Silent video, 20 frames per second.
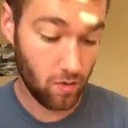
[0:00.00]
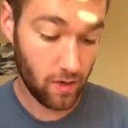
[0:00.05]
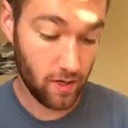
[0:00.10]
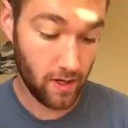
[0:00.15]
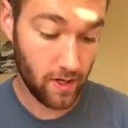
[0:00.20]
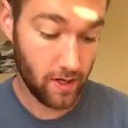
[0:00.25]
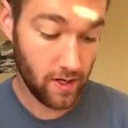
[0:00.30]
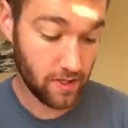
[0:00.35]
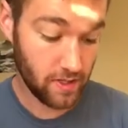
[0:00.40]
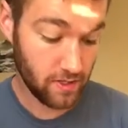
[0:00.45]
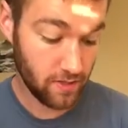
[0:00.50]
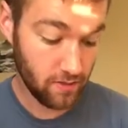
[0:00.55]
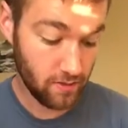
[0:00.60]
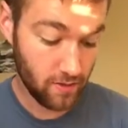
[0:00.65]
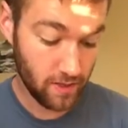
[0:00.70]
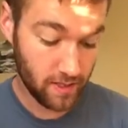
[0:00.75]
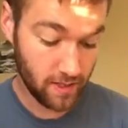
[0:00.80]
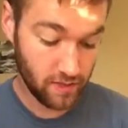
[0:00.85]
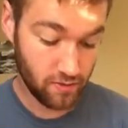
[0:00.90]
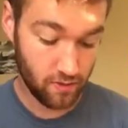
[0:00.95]
we're going to
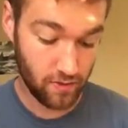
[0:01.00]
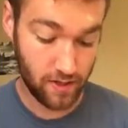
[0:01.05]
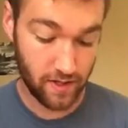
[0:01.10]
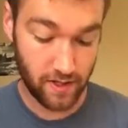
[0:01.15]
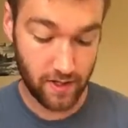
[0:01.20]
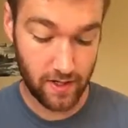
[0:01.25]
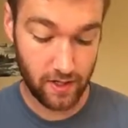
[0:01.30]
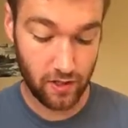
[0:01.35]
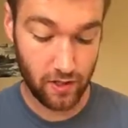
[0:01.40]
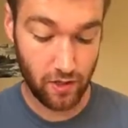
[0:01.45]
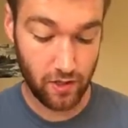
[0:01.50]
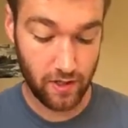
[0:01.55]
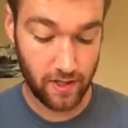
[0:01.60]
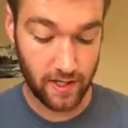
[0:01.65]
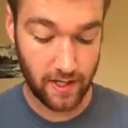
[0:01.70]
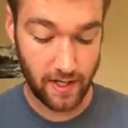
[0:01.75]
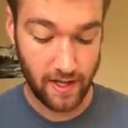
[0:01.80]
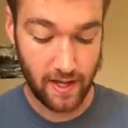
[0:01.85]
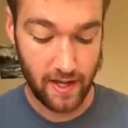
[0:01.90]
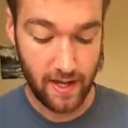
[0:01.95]
do is we're going to look